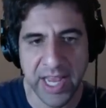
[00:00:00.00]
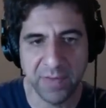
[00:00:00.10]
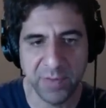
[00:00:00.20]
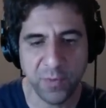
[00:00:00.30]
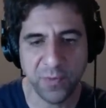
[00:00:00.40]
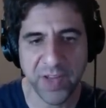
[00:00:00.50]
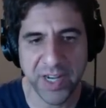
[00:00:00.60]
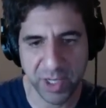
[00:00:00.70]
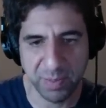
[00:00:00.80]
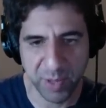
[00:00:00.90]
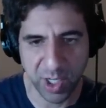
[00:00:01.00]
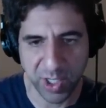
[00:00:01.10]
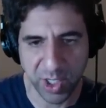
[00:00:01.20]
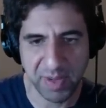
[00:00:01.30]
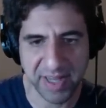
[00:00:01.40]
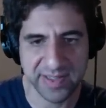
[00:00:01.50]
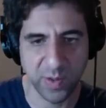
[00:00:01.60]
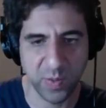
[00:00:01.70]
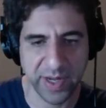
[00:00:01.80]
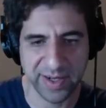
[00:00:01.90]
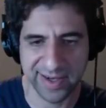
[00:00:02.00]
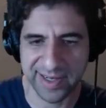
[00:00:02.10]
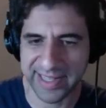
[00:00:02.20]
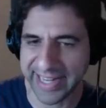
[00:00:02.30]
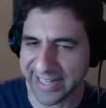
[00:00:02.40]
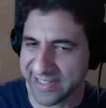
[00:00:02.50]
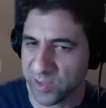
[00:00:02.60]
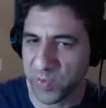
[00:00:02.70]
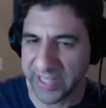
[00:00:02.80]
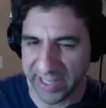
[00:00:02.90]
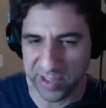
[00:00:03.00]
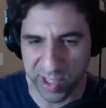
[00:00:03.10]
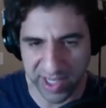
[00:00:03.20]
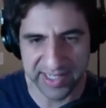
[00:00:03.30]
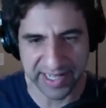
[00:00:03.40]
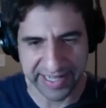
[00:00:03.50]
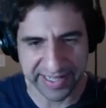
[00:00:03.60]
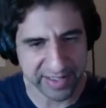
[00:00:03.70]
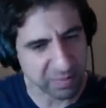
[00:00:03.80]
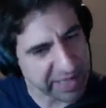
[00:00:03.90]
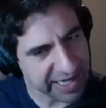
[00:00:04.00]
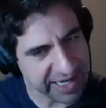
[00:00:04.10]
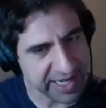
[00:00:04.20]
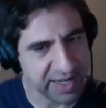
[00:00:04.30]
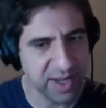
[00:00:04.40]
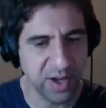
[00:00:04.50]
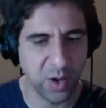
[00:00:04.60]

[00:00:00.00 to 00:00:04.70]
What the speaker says: if you finish a book, you may still wonder, like, is this really as good as it needs to be?